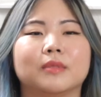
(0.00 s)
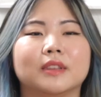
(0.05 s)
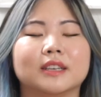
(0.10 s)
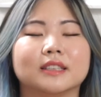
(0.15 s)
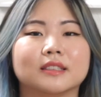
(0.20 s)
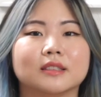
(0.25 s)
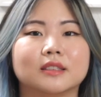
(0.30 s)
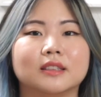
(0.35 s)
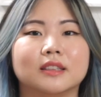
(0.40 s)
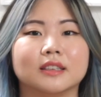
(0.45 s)

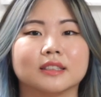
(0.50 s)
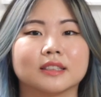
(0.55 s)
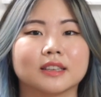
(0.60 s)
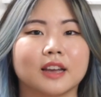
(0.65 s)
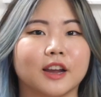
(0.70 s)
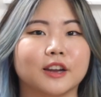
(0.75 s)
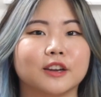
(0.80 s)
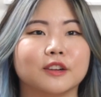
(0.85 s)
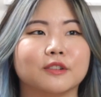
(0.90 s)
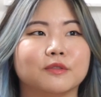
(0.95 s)
this
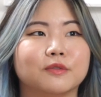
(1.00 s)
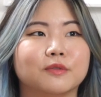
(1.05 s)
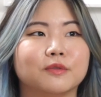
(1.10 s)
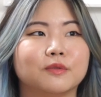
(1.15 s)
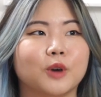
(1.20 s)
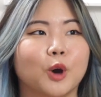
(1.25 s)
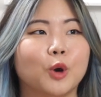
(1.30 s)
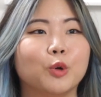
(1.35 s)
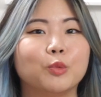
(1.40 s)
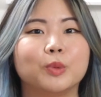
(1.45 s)
kind of
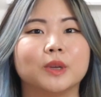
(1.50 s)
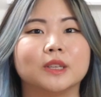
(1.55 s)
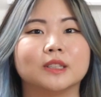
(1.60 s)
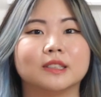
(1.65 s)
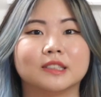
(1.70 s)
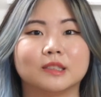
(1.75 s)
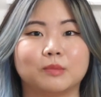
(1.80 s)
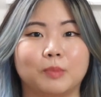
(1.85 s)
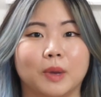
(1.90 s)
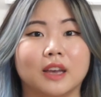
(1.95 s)

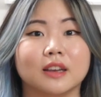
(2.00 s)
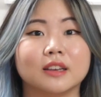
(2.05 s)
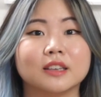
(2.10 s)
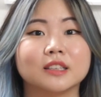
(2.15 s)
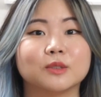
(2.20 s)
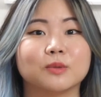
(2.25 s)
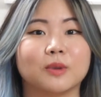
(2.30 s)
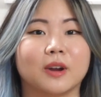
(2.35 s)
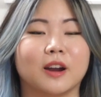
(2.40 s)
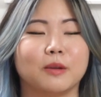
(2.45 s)
open
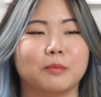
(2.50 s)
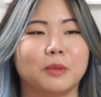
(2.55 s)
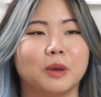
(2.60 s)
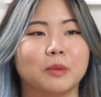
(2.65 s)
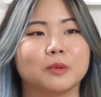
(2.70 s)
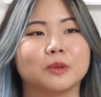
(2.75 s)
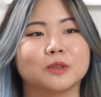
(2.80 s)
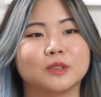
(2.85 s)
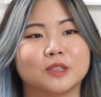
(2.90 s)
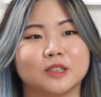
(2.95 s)
space where I'm
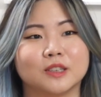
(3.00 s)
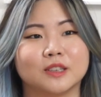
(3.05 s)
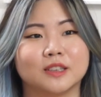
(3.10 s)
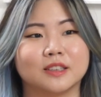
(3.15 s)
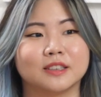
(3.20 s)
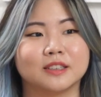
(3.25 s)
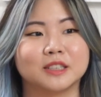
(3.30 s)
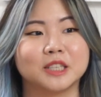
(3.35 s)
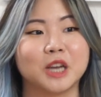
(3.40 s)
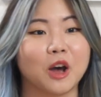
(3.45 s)
able
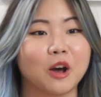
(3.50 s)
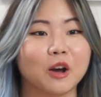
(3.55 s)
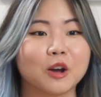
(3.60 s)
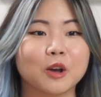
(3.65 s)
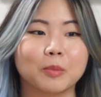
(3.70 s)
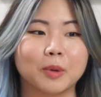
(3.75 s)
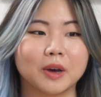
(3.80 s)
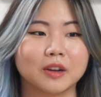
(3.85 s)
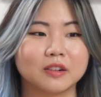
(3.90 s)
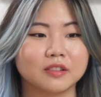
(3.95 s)
to
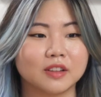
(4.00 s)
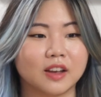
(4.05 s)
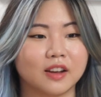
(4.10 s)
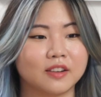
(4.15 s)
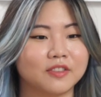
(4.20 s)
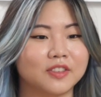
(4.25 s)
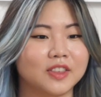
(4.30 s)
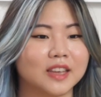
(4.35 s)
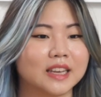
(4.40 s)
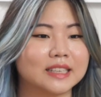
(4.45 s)
talk about a
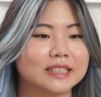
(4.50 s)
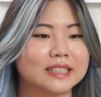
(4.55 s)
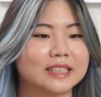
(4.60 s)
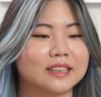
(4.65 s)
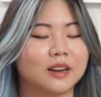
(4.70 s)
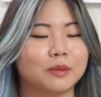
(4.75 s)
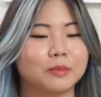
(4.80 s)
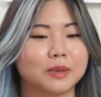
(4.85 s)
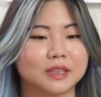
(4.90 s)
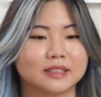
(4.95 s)
lot of things
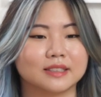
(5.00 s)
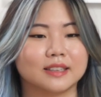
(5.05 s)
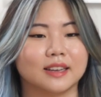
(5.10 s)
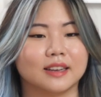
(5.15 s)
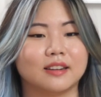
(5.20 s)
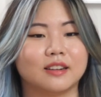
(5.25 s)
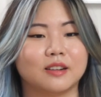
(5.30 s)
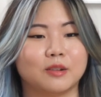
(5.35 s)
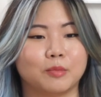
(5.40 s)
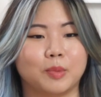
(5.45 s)
that I'm
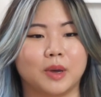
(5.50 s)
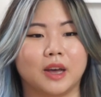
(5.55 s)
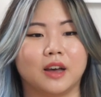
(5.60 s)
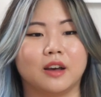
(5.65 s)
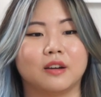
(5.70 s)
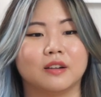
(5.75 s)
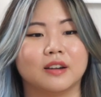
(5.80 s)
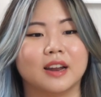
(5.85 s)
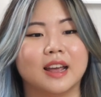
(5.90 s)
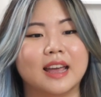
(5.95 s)
excited
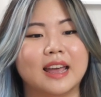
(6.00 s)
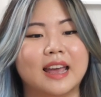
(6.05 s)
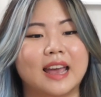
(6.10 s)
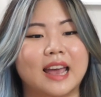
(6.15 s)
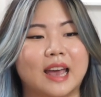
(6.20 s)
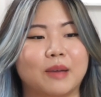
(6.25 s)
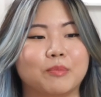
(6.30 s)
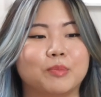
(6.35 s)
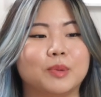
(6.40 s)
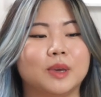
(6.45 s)
about
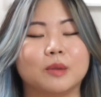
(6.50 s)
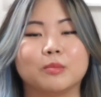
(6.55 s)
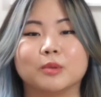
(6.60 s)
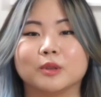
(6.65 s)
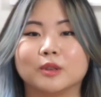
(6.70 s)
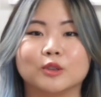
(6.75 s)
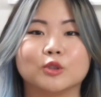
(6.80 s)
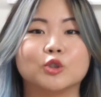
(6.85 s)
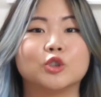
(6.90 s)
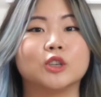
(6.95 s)
and be
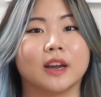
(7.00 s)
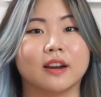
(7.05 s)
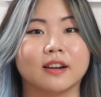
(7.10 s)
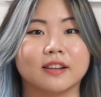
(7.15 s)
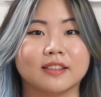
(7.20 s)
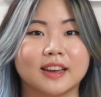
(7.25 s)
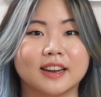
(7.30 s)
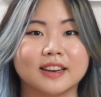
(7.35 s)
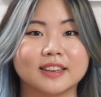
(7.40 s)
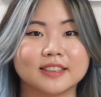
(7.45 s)
able to
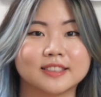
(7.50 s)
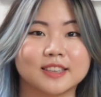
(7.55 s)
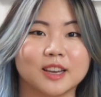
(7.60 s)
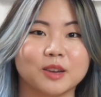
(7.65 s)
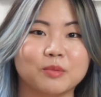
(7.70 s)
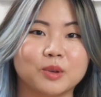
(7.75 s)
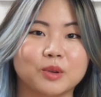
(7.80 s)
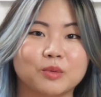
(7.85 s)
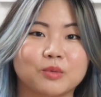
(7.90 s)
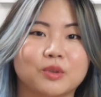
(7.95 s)
share that
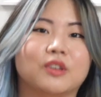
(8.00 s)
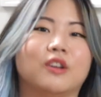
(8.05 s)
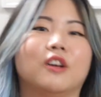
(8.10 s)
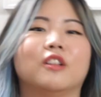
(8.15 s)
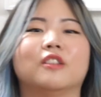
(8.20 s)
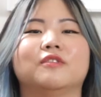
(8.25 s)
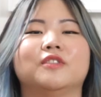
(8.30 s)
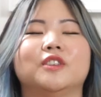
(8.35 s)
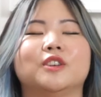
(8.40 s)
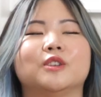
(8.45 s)
excitement with
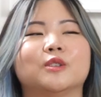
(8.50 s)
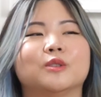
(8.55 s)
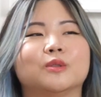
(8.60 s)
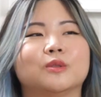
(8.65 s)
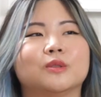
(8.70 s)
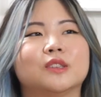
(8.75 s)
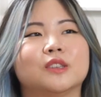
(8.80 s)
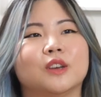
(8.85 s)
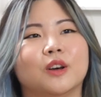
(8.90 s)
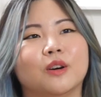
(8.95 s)
all of
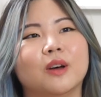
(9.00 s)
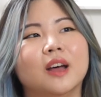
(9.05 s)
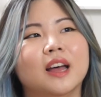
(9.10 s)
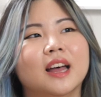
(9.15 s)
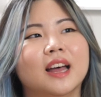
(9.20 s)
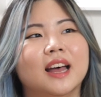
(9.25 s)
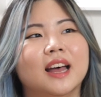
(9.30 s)
you. So